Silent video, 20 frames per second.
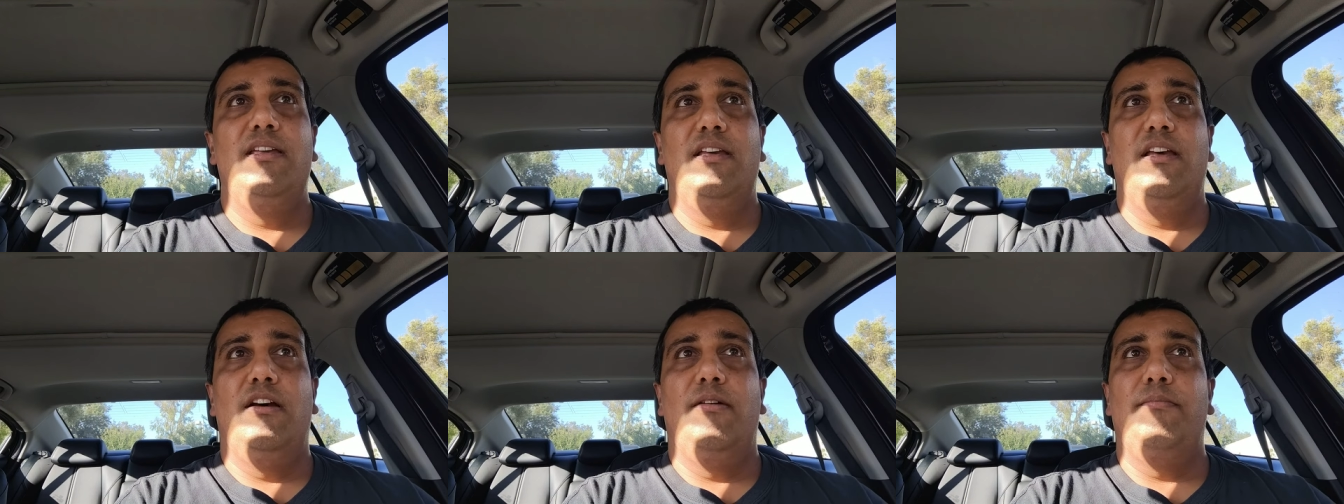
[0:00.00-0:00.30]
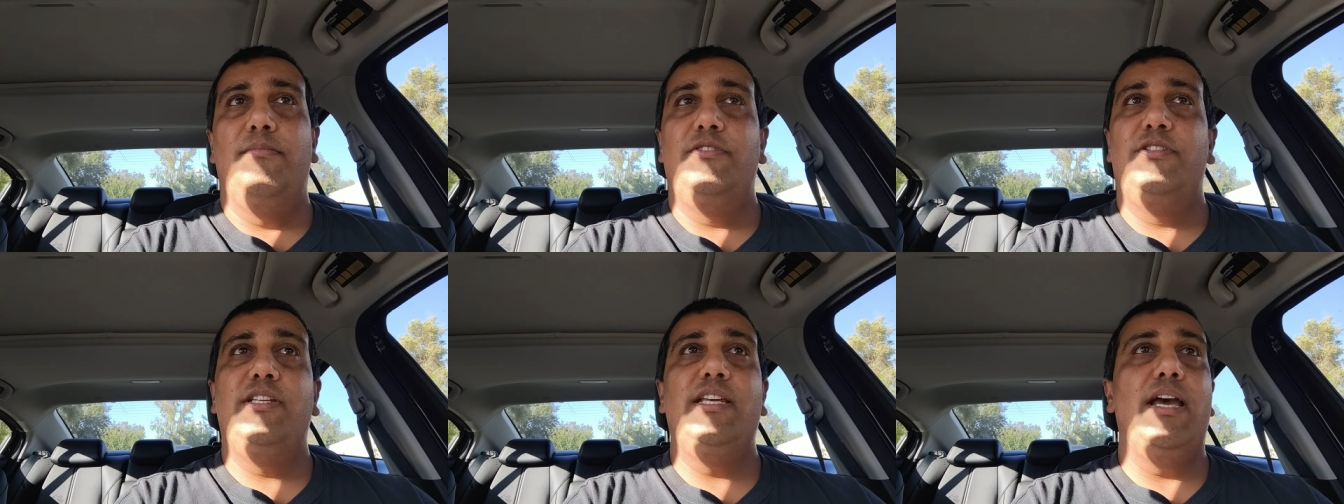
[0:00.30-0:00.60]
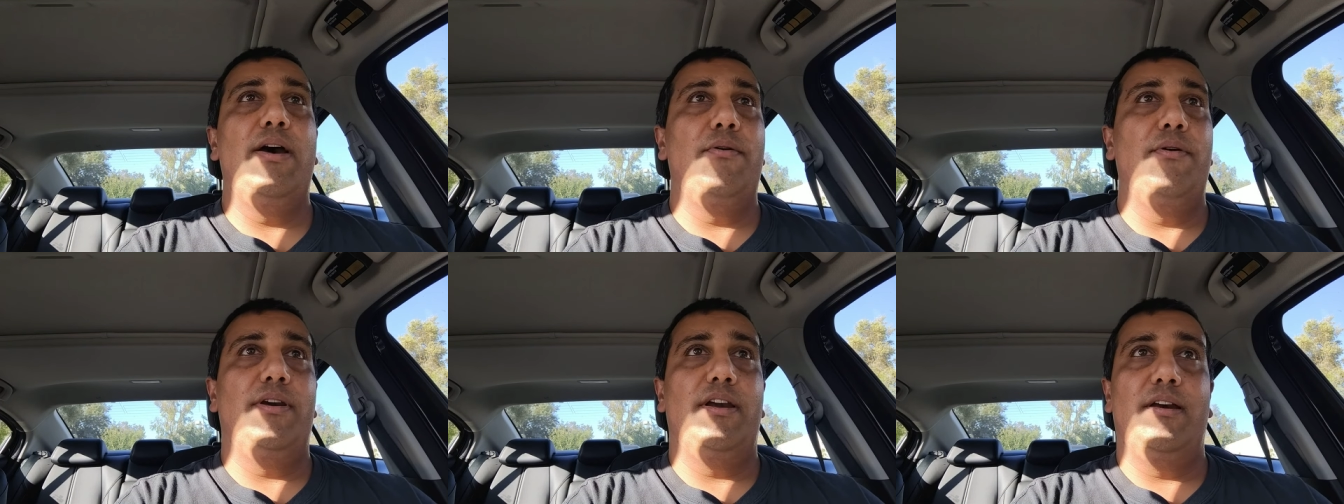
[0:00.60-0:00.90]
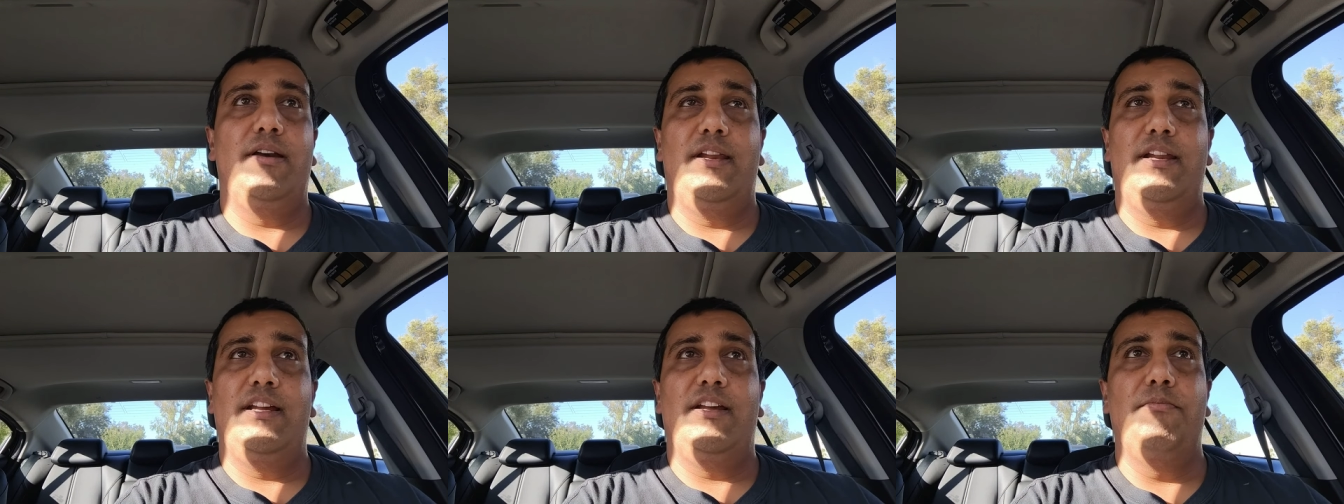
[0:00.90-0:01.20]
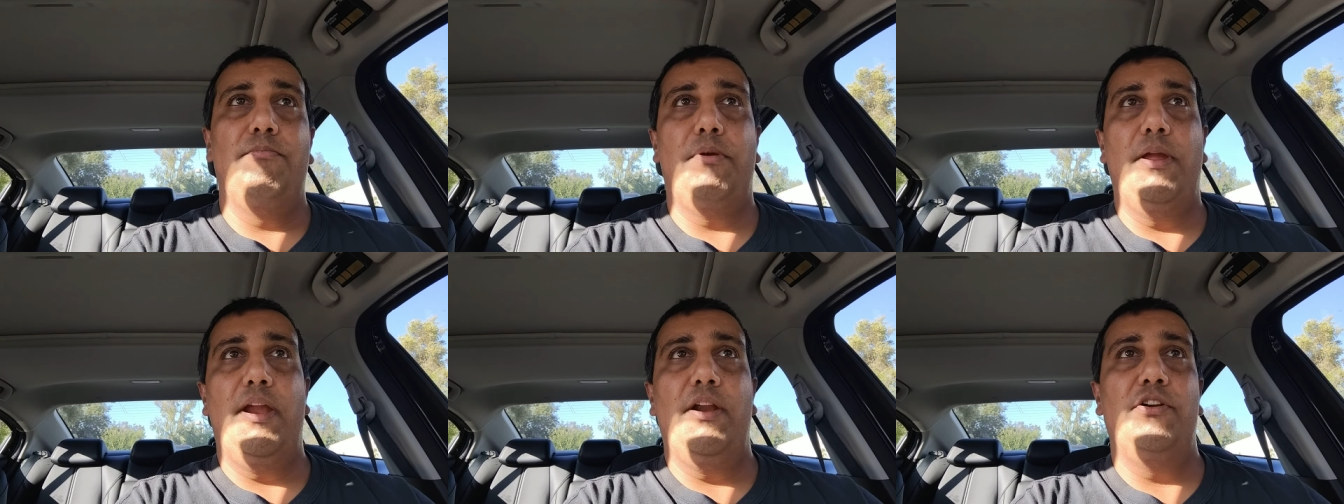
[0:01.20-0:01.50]
um, see how it kind of
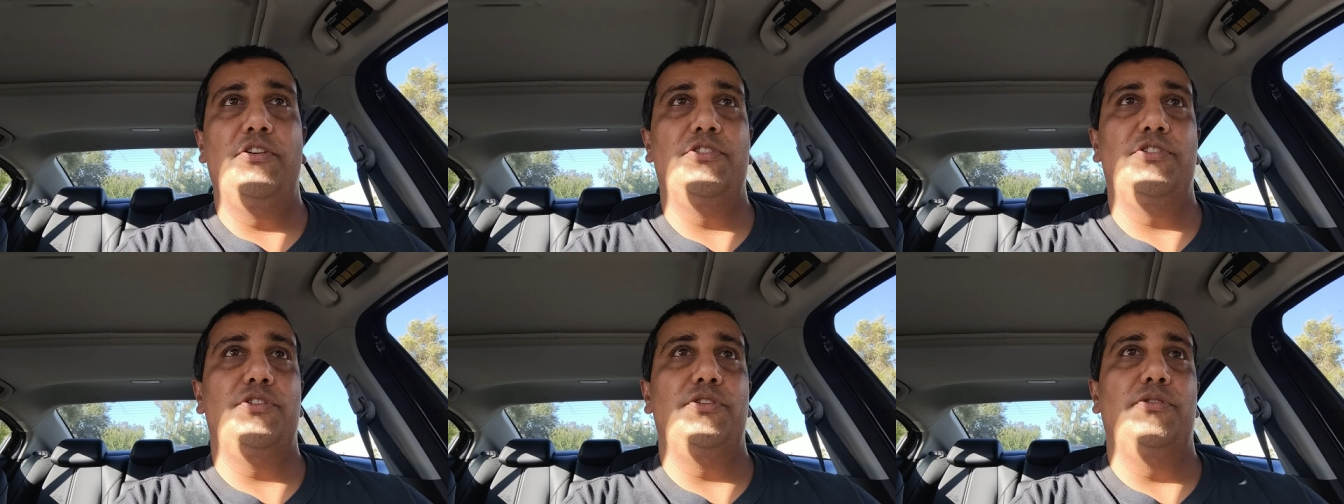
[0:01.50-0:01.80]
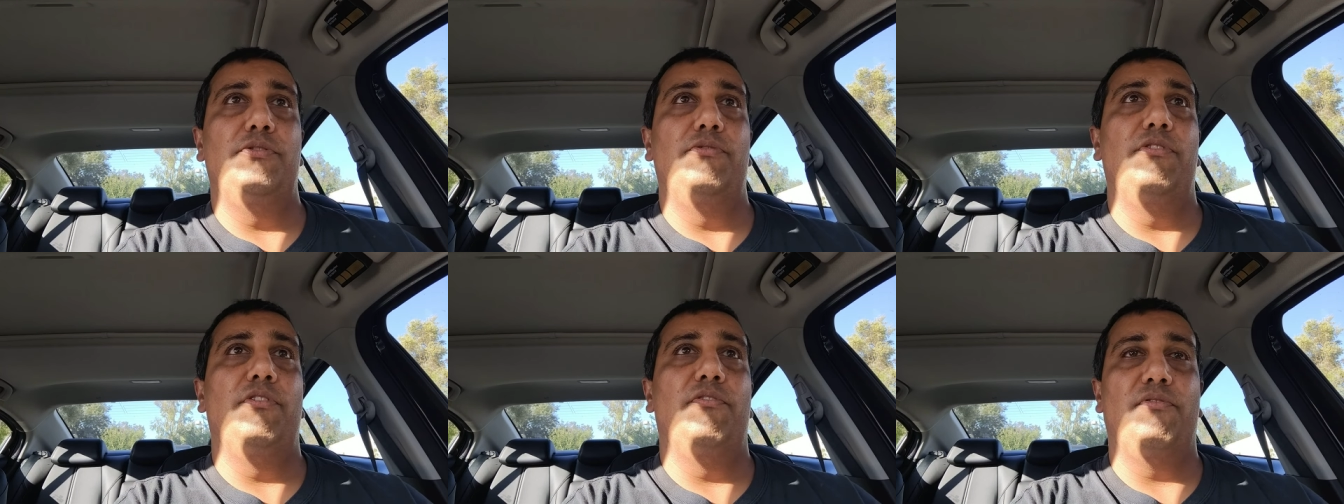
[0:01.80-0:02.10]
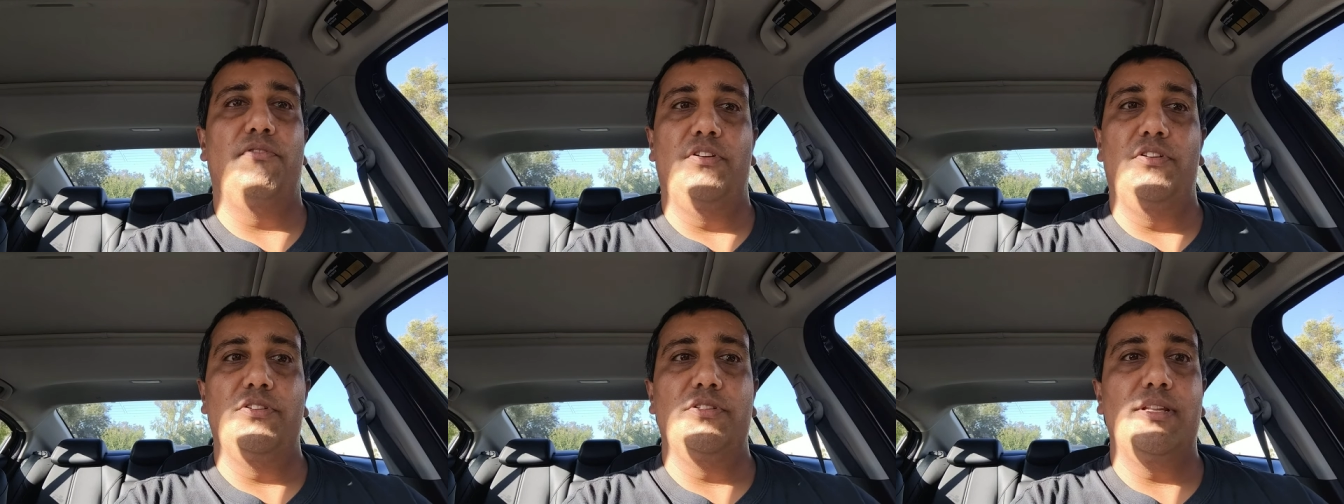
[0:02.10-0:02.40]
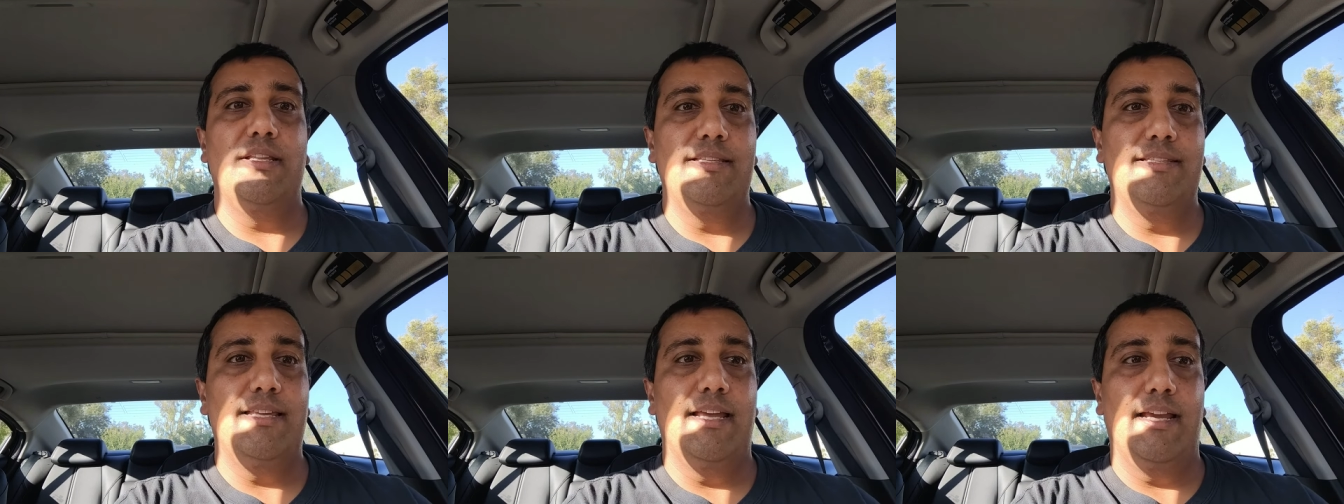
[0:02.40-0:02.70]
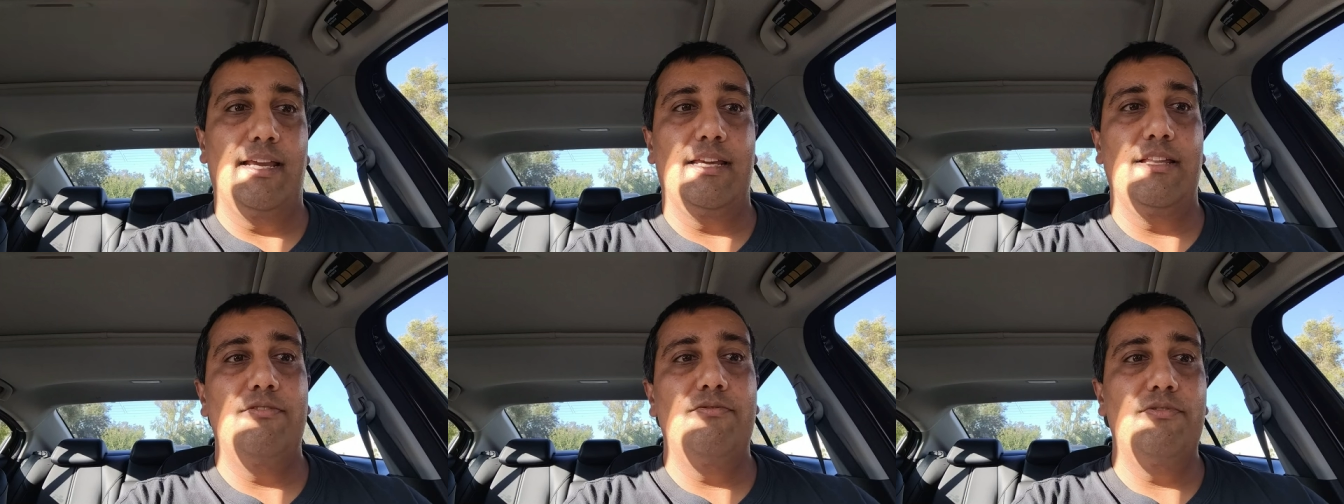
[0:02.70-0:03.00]
compares to the first and
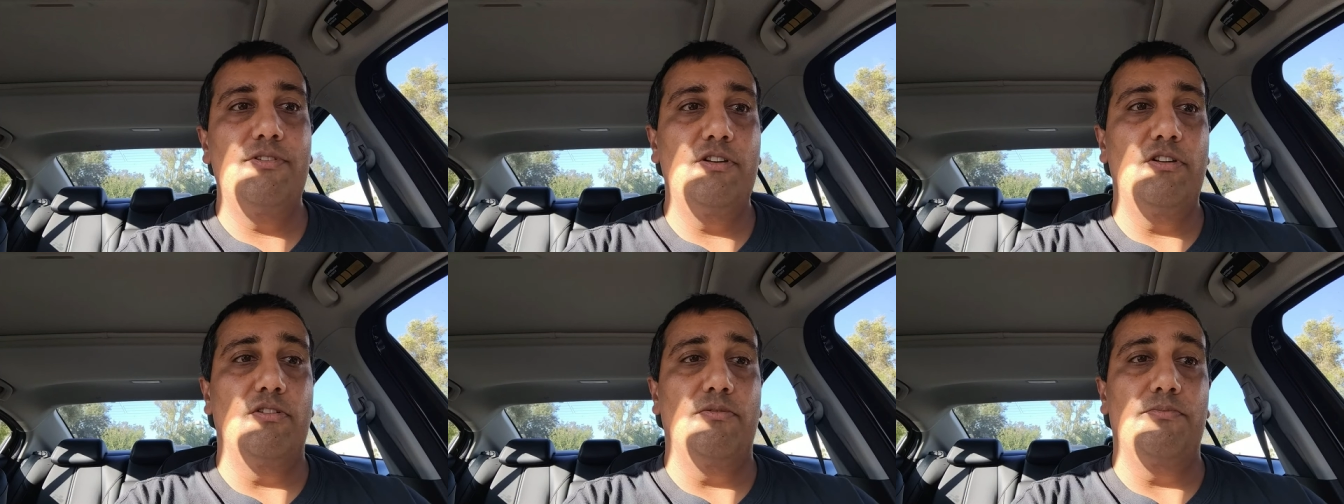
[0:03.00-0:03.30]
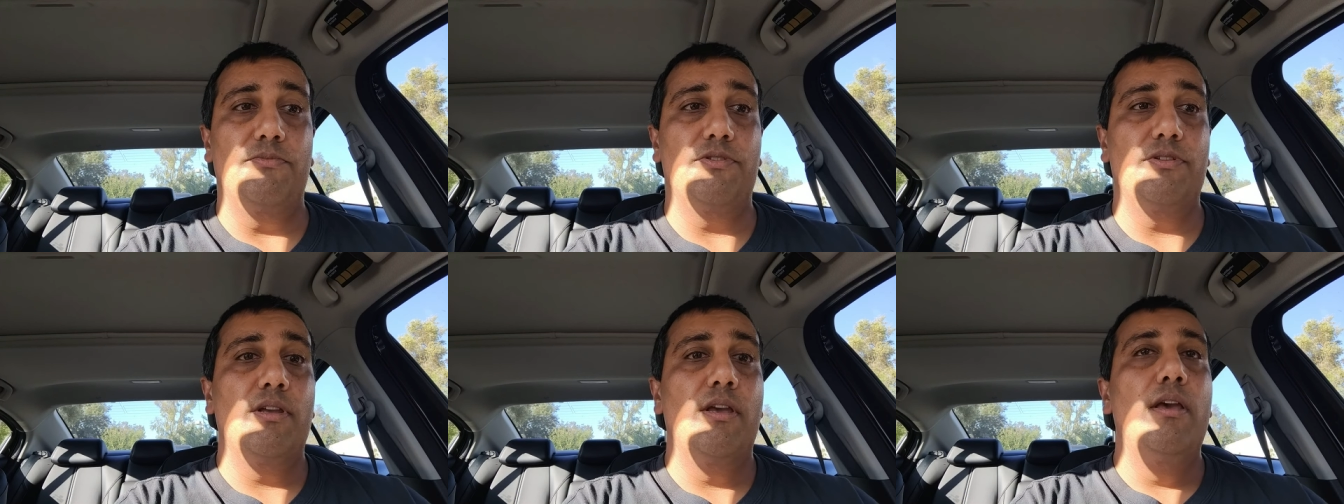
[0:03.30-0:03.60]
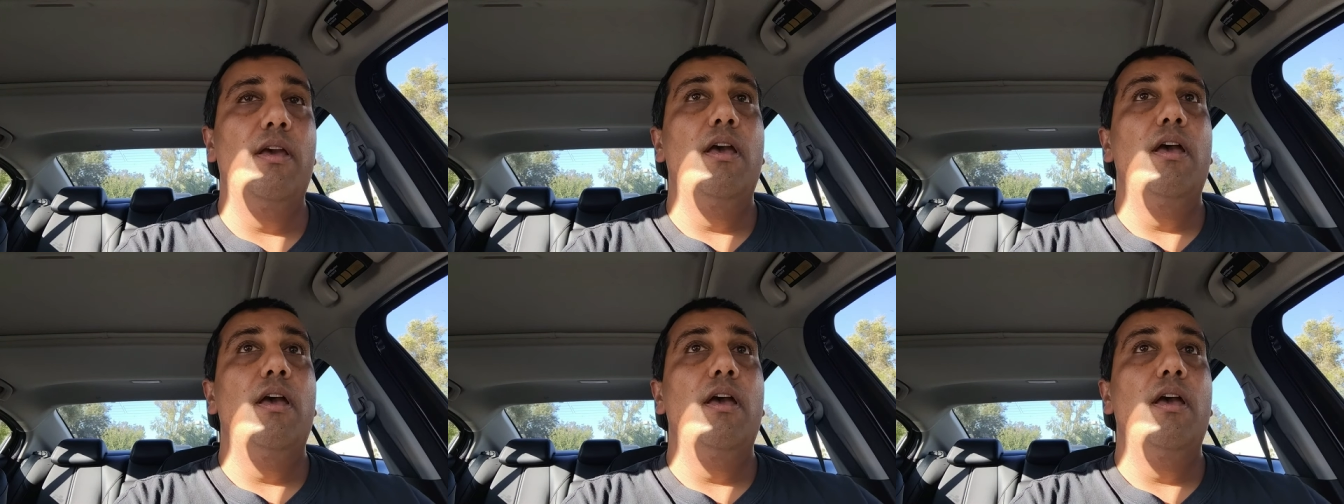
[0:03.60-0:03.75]
second films.